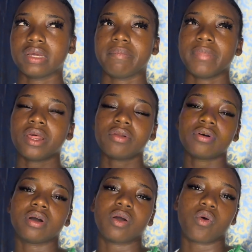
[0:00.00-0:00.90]
Me don't
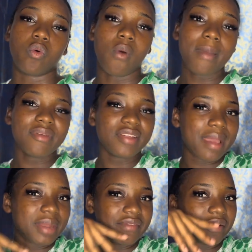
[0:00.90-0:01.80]
know why me feel
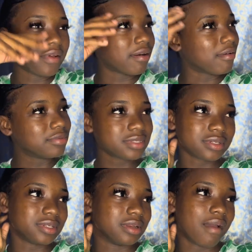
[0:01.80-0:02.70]
like me need to go in a
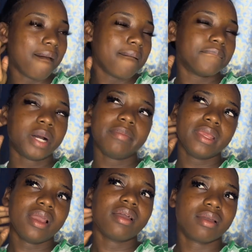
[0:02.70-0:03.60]
counseling, but me
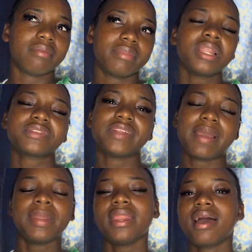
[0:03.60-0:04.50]
just feel
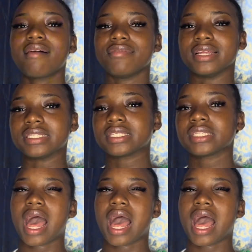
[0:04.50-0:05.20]
like me did have it.